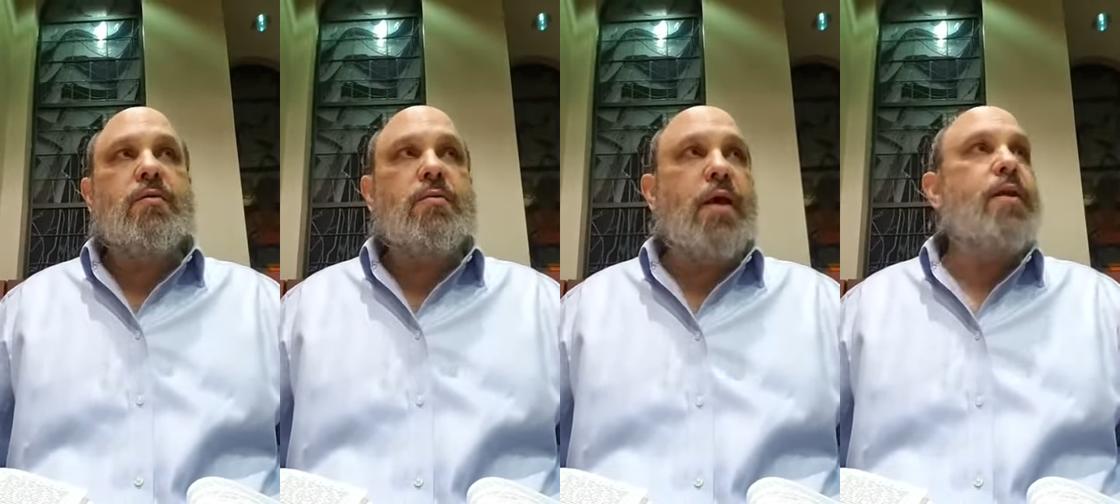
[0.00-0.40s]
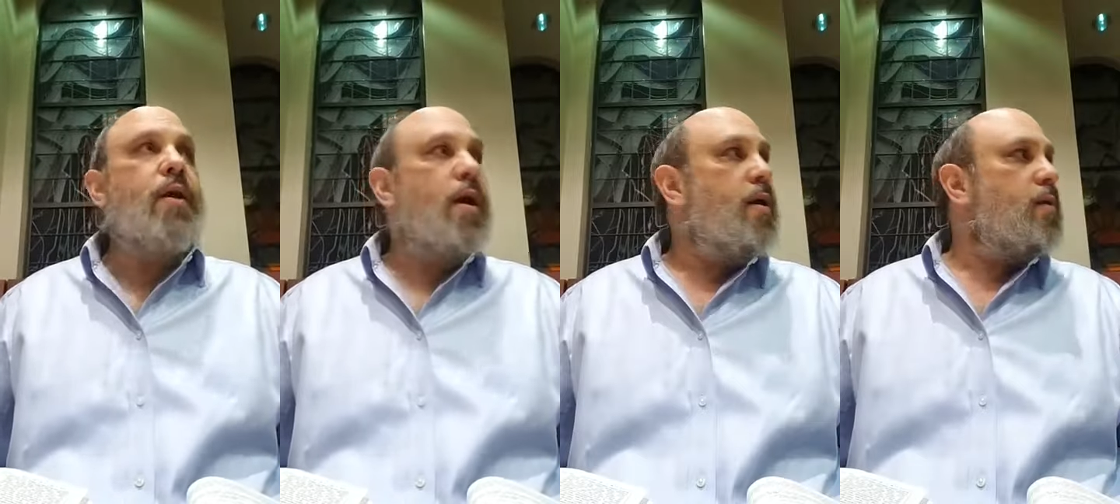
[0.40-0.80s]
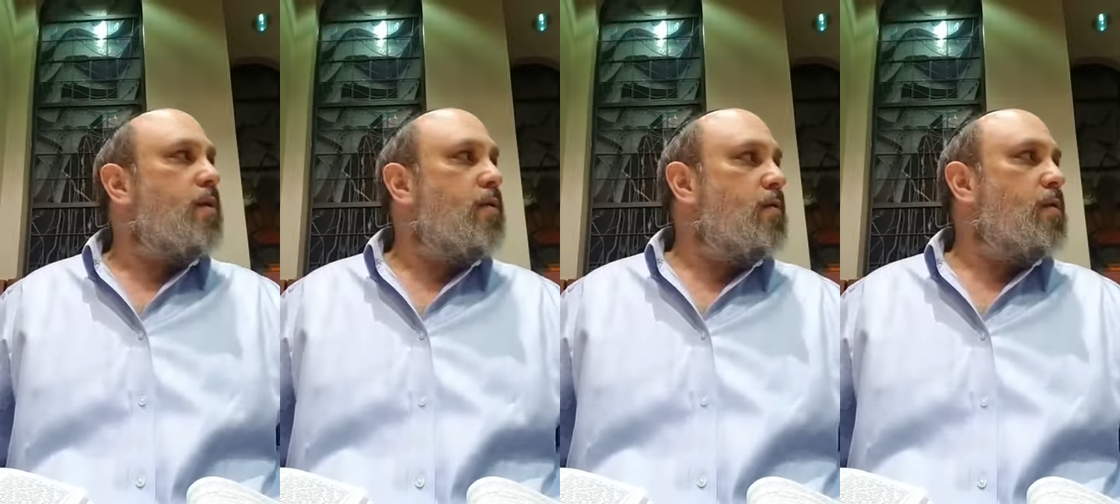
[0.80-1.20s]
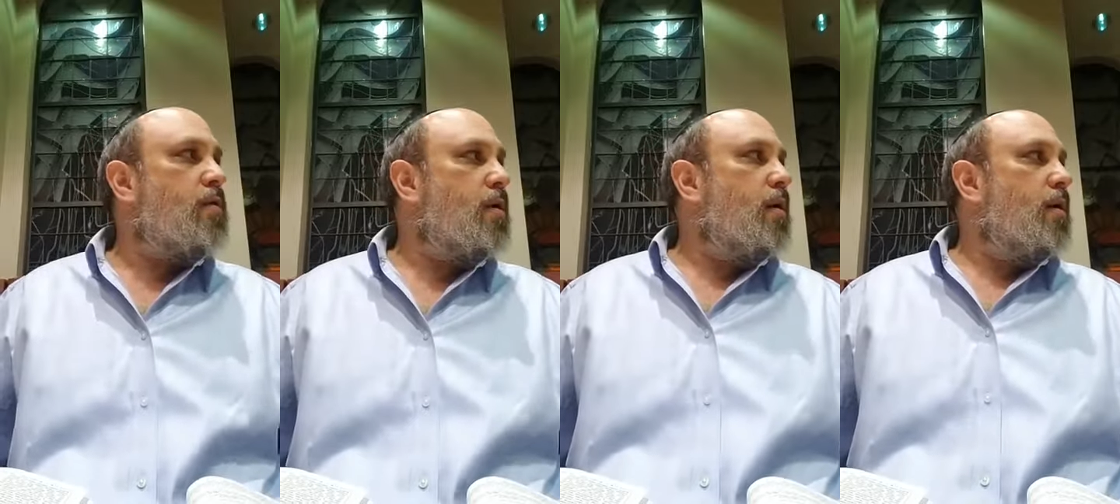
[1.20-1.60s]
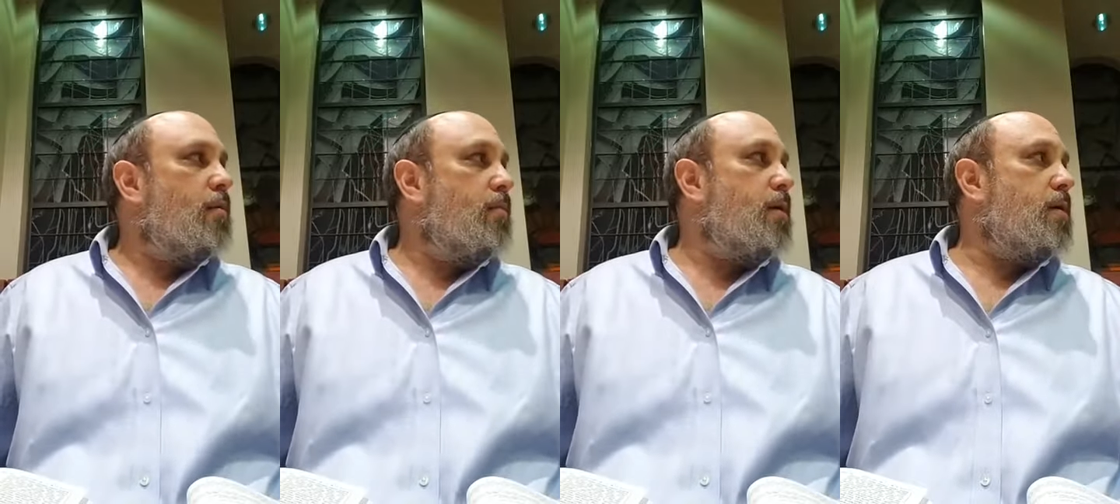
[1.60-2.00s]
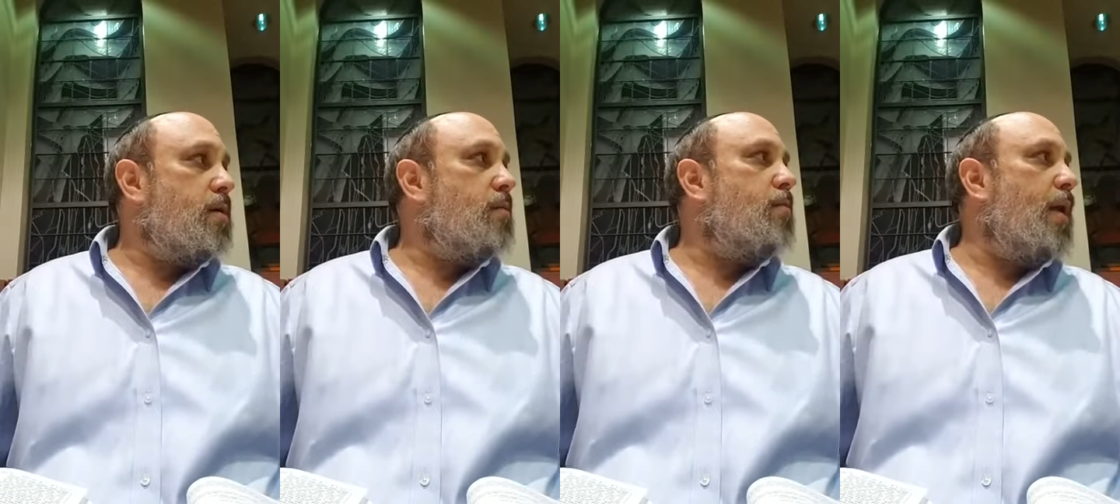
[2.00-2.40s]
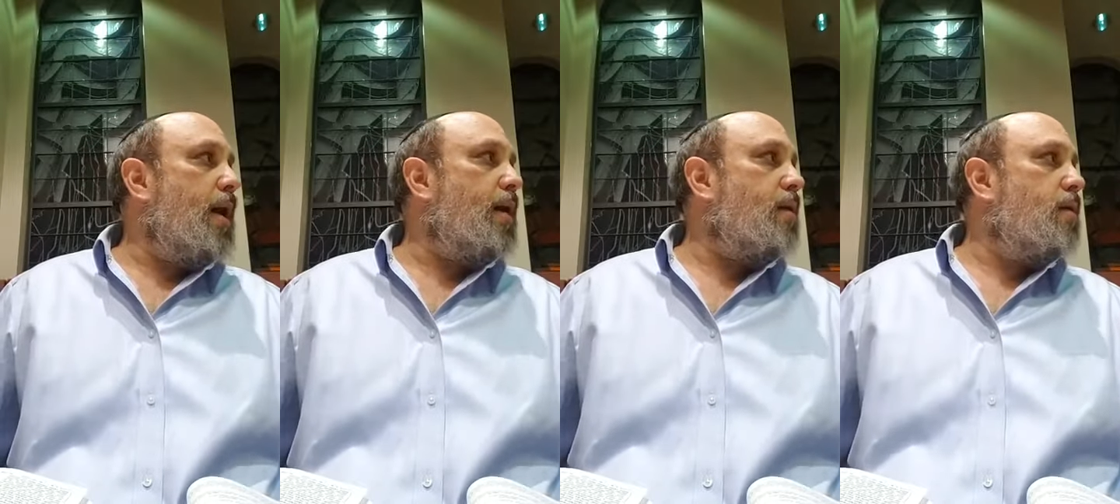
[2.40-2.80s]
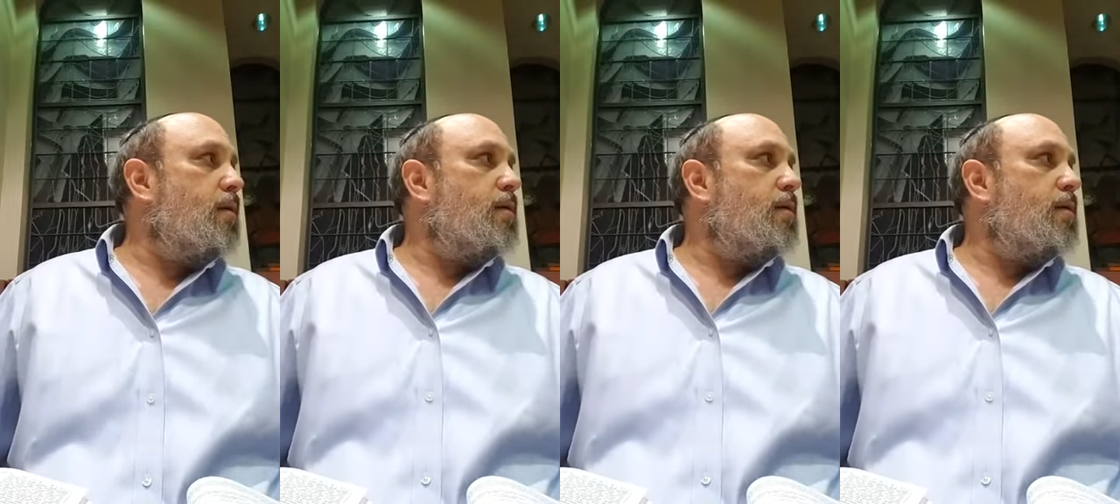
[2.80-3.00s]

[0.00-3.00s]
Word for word: 98, and he was basically blind,